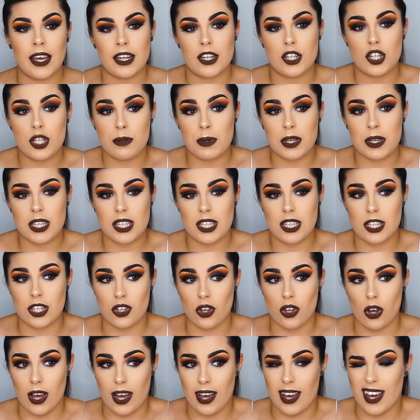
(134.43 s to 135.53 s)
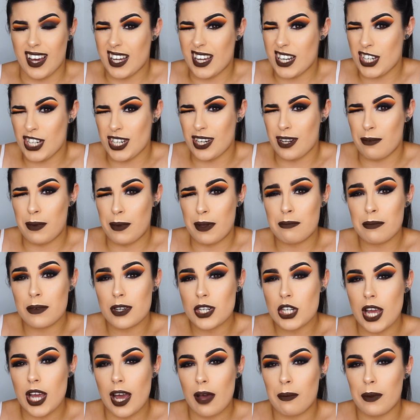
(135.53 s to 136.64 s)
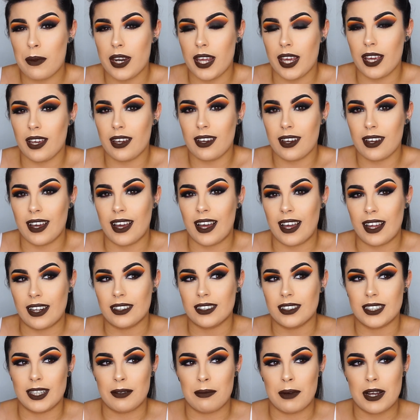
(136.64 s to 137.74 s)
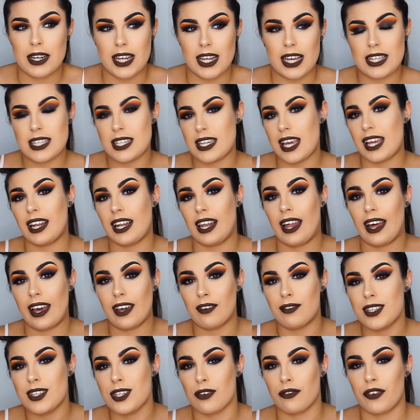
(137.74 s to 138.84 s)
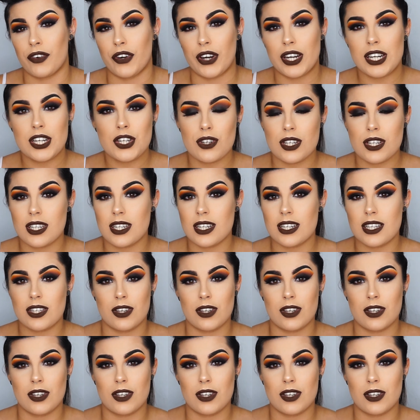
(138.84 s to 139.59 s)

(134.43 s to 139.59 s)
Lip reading: just because there's not actually been much happening and in my day-to-day life it's not very interesting,